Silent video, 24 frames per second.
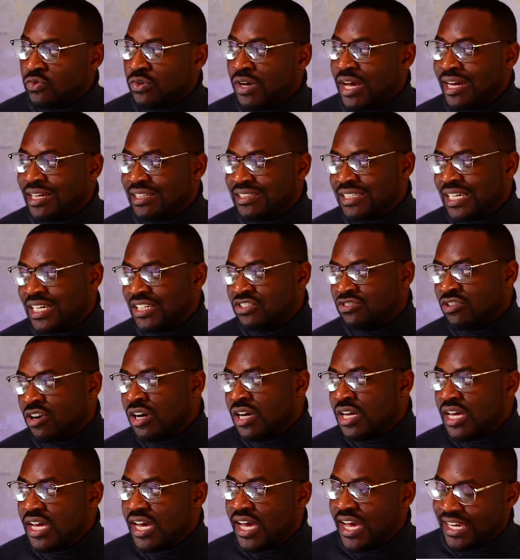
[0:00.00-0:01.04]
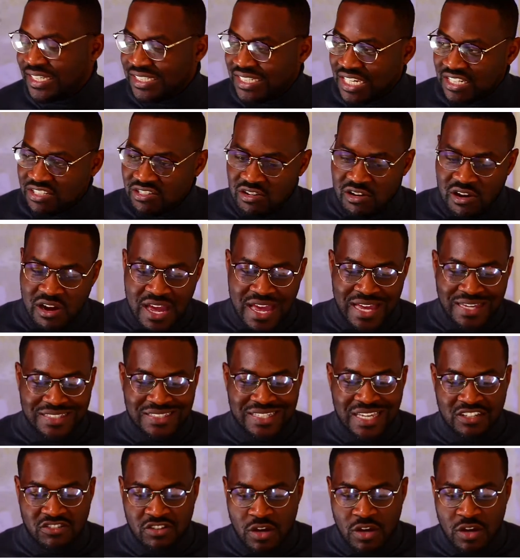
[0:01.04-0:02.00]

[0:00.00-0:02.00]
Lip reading: etc., etc., etc.